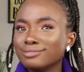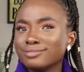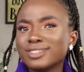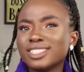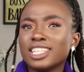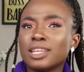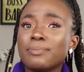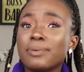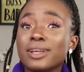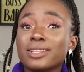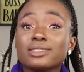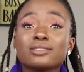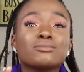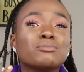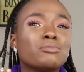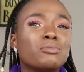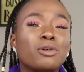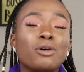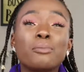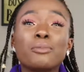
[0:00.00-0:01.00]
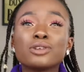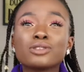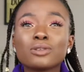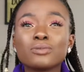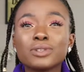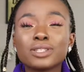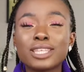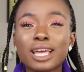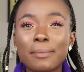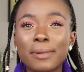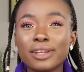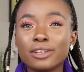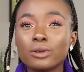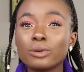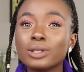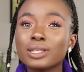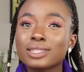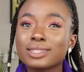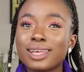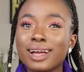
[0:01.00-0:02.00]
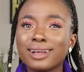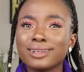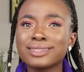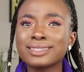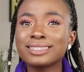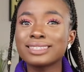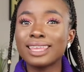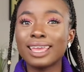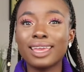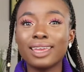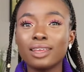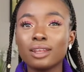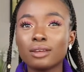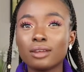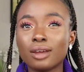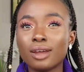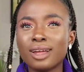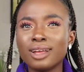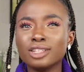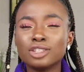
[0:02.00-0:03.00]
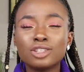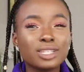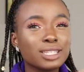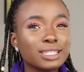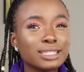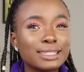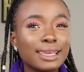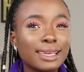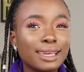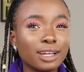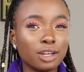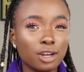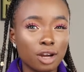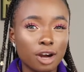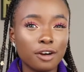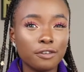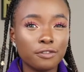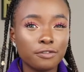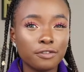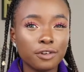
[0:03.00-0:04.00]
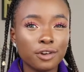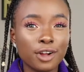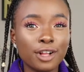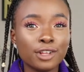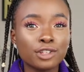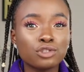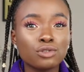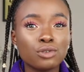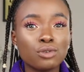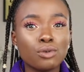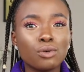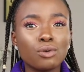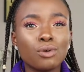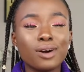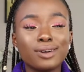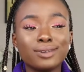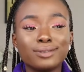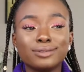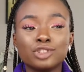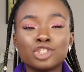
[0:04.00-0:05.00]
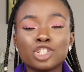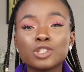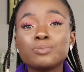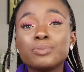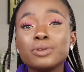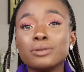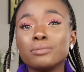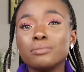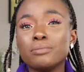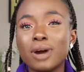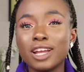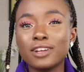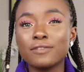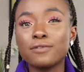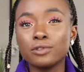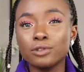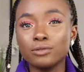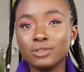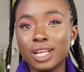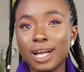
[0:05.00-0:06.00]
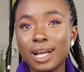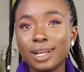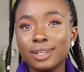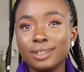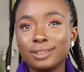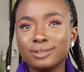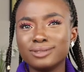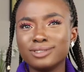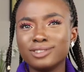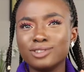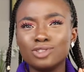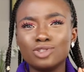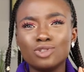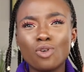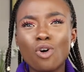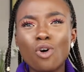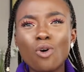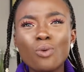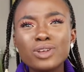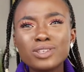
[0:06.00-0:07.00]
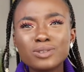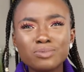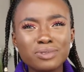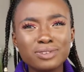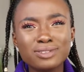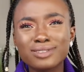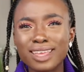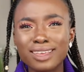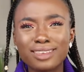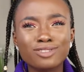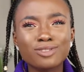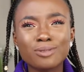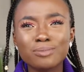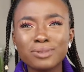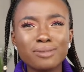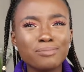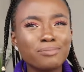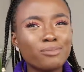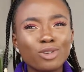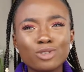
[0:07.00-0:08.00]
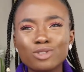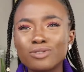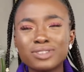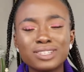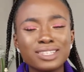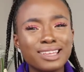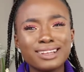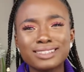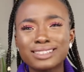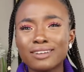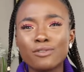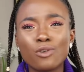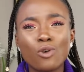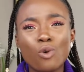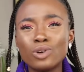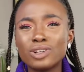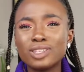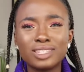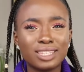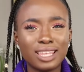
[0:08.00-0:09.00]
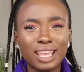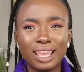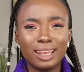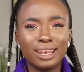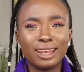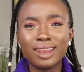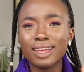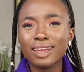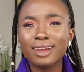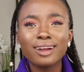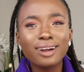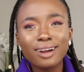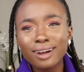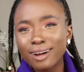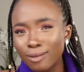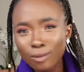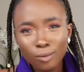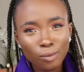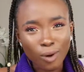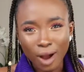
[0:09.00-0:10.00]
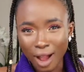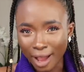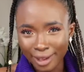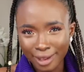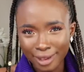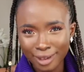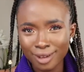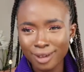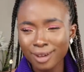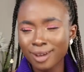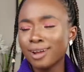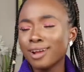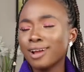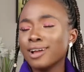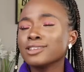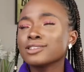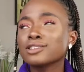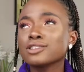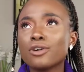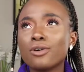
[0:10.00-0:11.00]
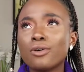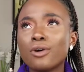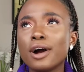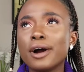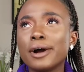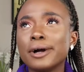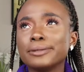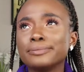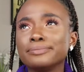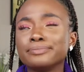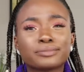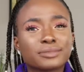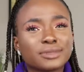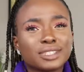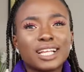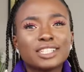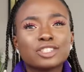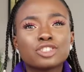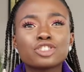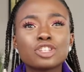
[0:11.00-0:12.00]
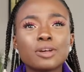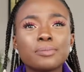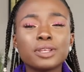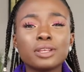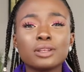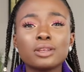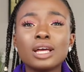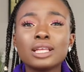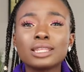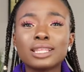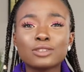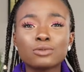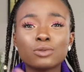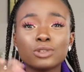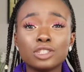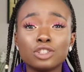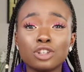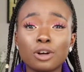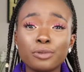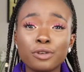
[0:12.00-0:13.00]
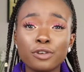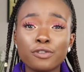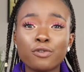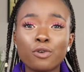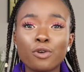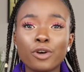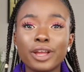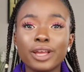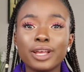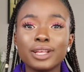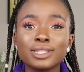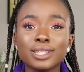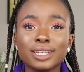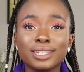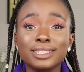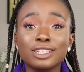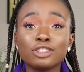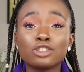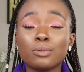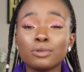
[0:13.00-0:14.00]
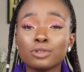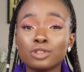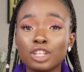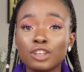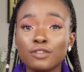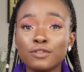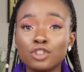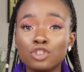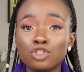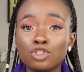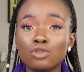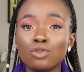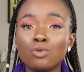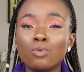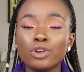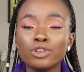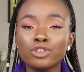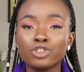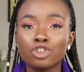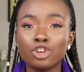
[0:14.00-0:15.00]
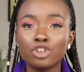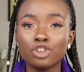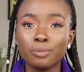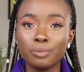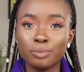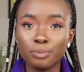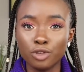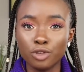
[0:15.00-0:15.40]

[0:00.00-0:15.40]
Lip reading: It depends. But most of the time I notice that state doesn't take enough, so just be mindful of that. You always, it's like most of the years I've owed state, like why? So that's just something, that's what the W4 is, and they're supposed to give it to you when you start your